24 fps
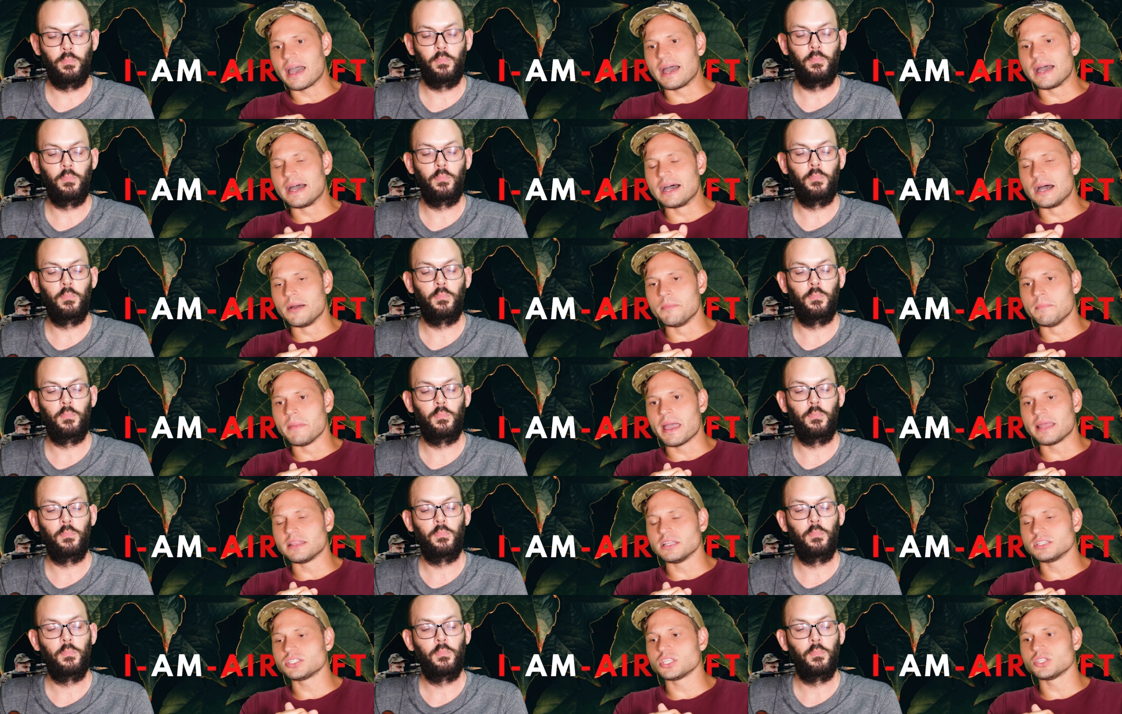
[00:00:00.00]

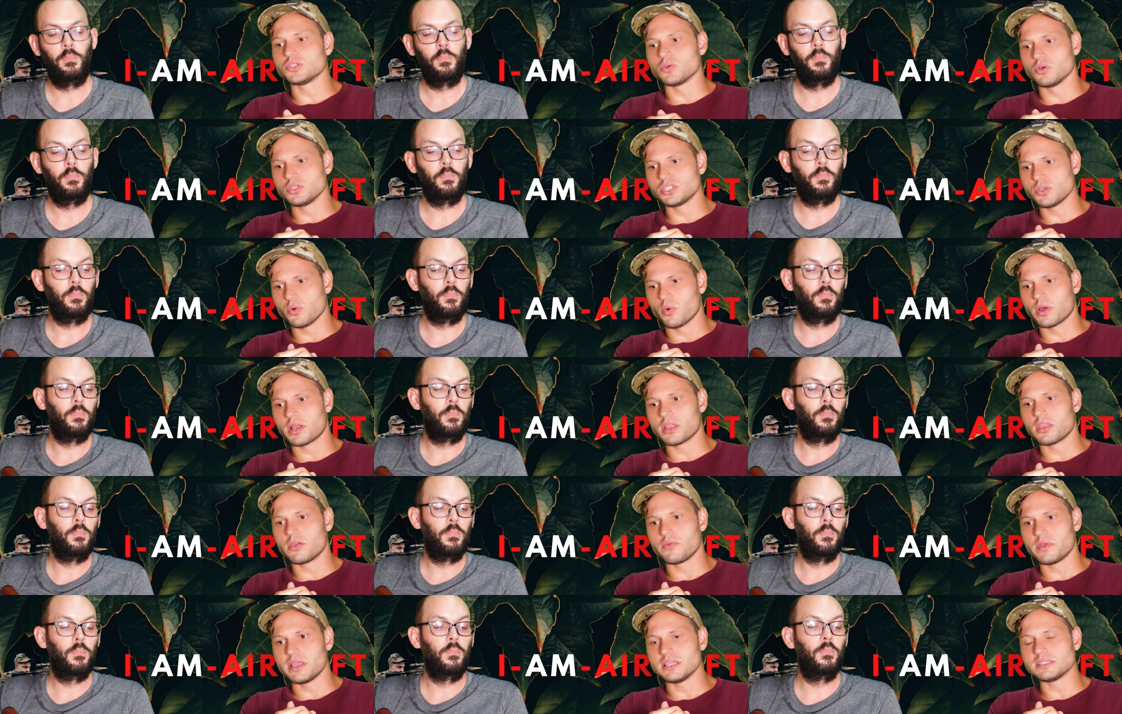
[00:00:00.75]
Speaker 1: Um, and this is also
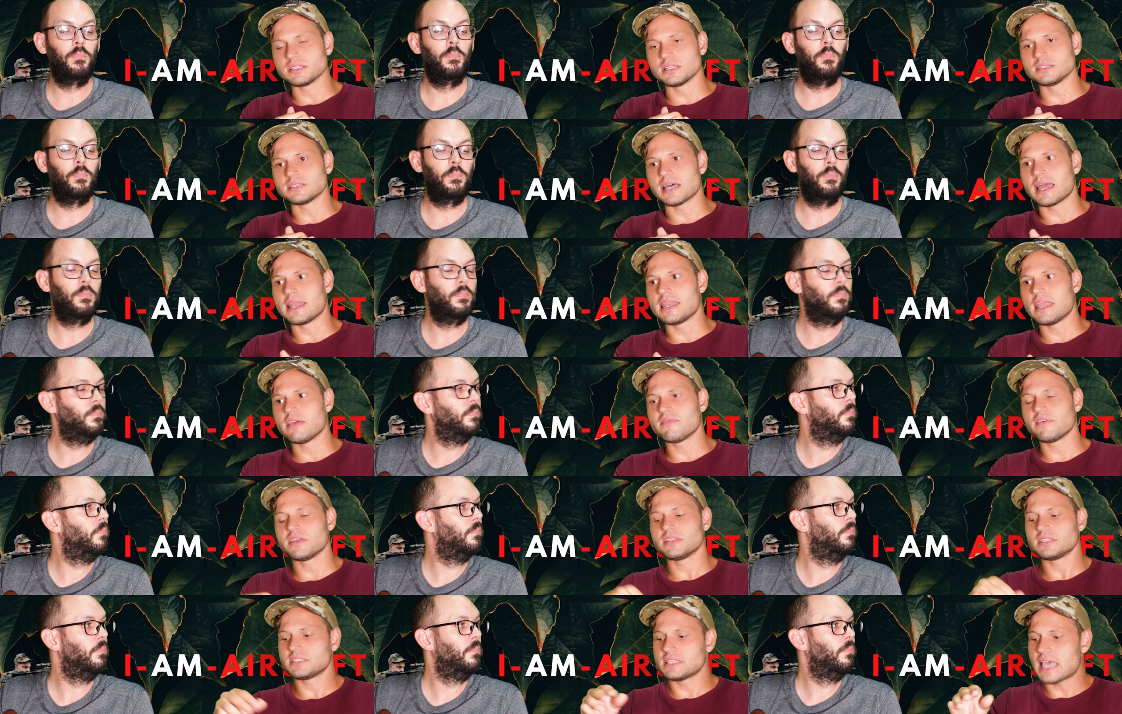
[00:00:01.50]
one of the reasons I
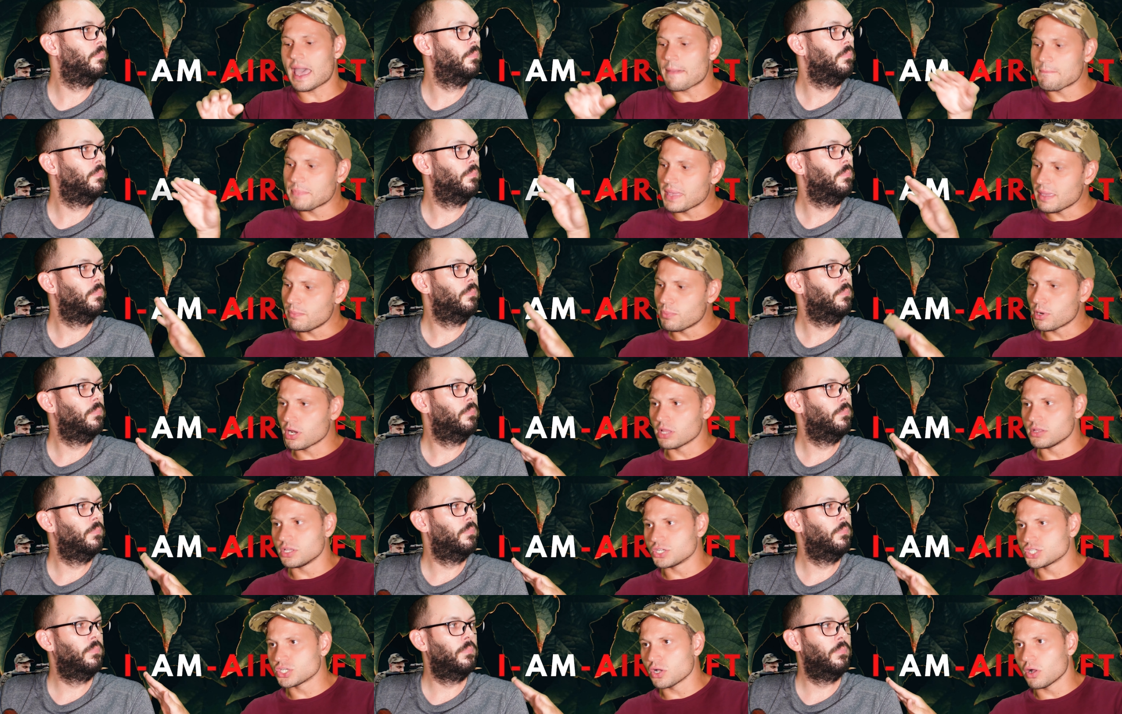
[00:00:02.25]
never tap
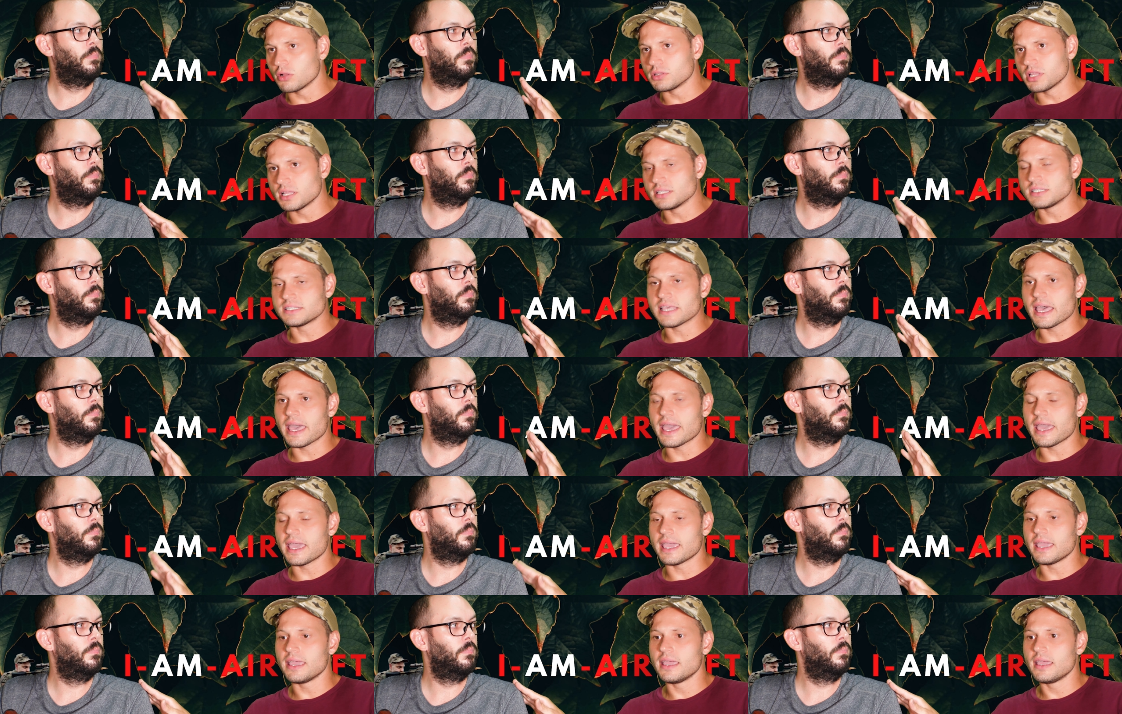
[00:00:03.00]
people on the shoulder and
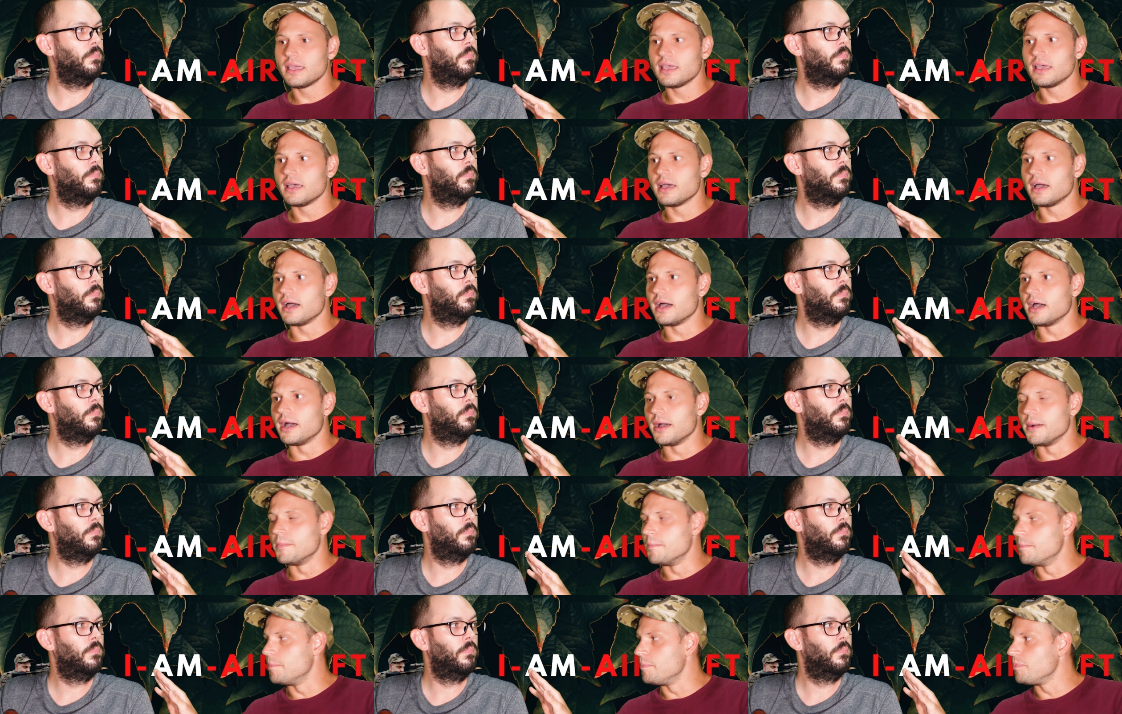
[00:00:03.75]
say,
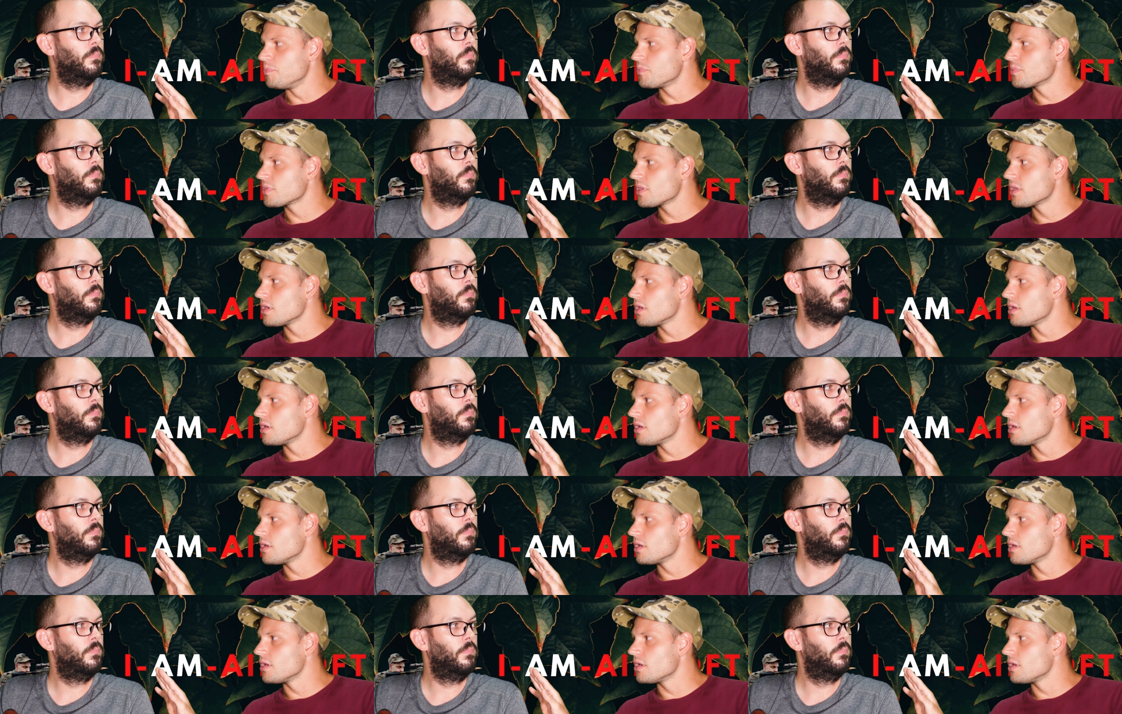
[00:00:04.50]
um,